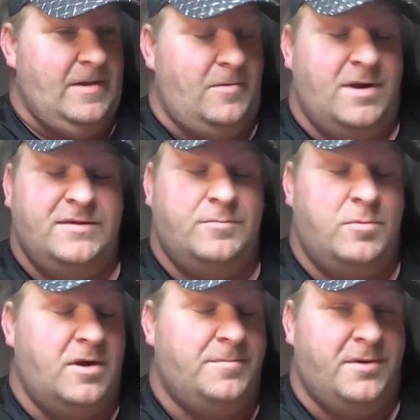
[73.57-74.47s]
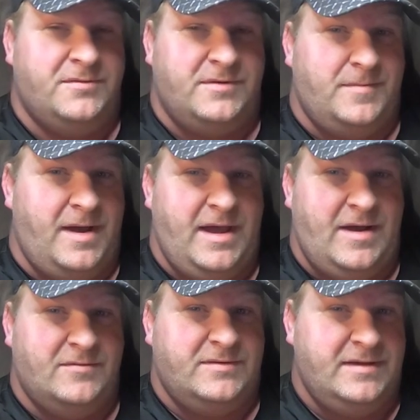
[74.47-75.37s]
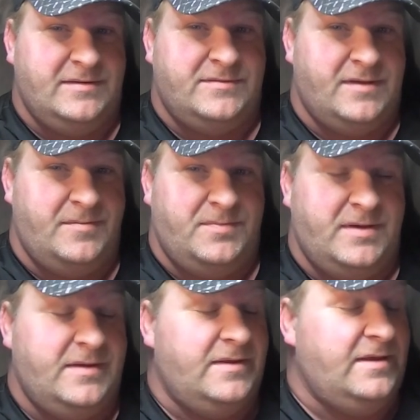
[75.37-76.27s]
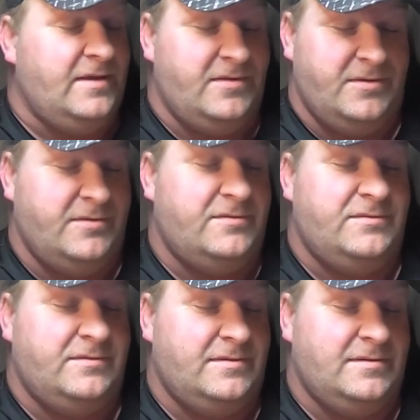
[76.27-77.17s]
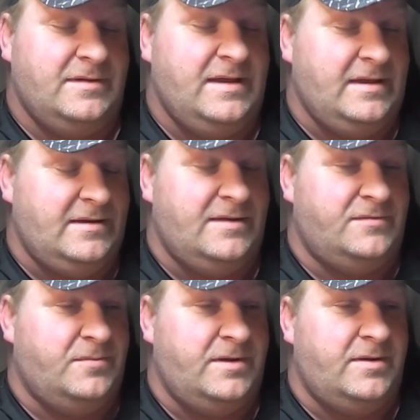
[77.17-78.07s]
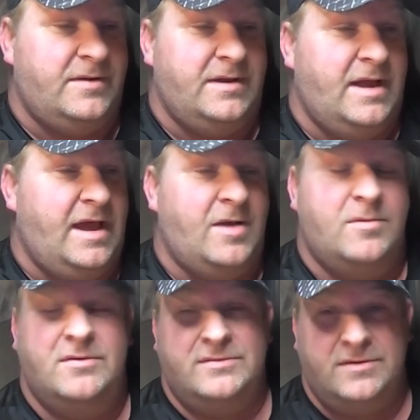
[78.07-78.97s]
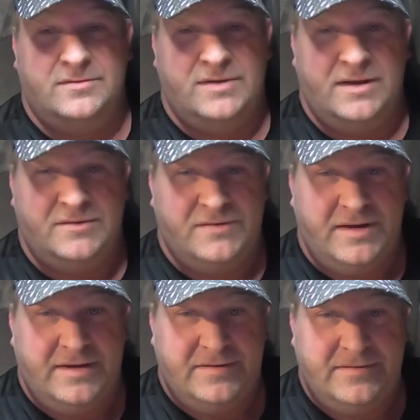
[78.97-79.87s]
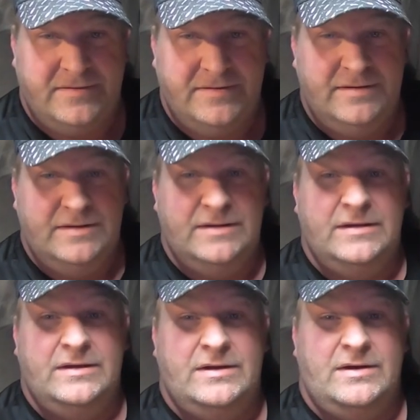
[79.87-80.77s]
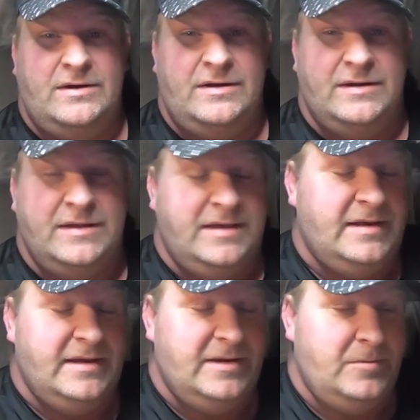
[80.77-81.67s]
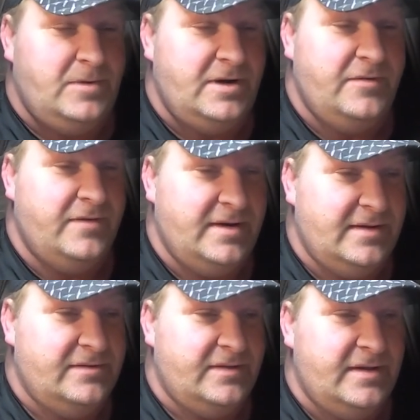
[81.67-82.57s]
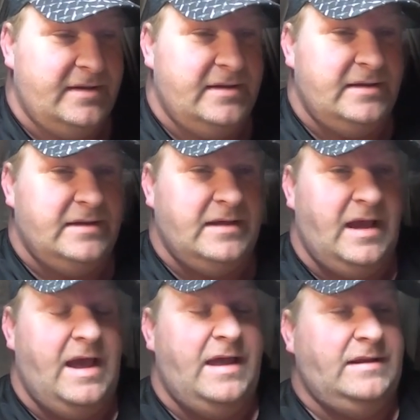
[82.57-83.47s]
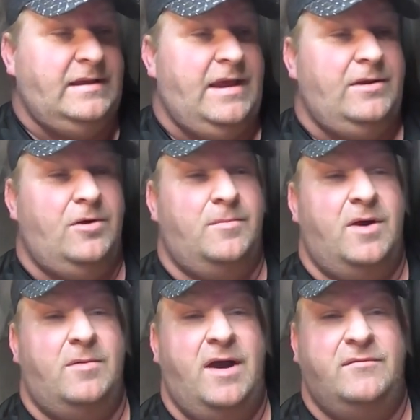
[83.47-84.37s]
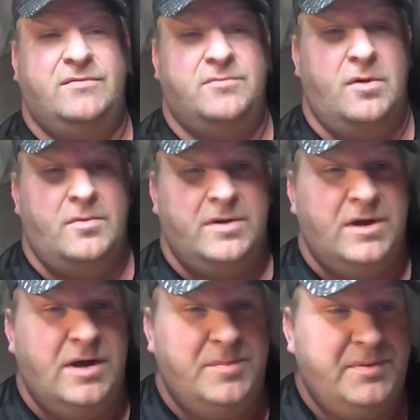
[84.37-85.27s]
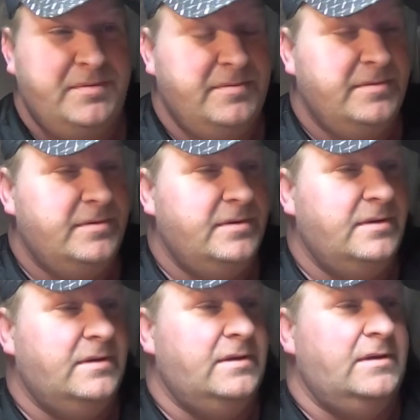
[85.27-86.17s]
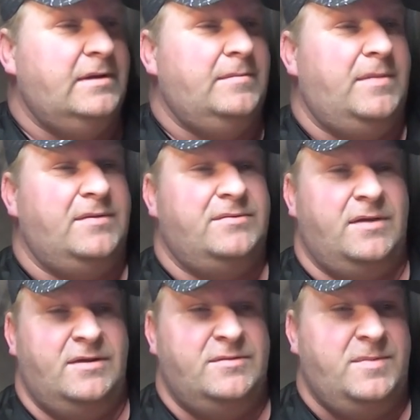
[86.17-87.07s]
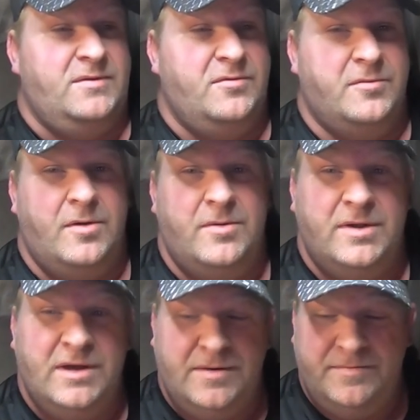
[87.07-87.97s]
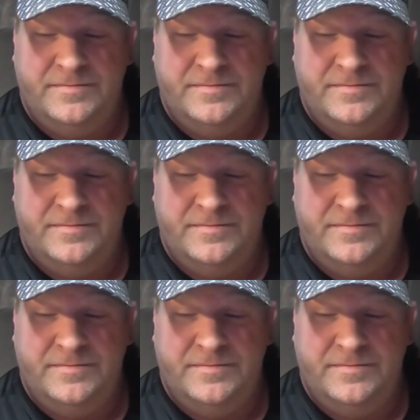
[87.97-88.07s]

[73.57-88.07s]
Once one person in my house gets something, the others get it as well. And I wasn't going to take a chance on getting whatever it is they got. I know my wife's throwing up. My son's been throwing up.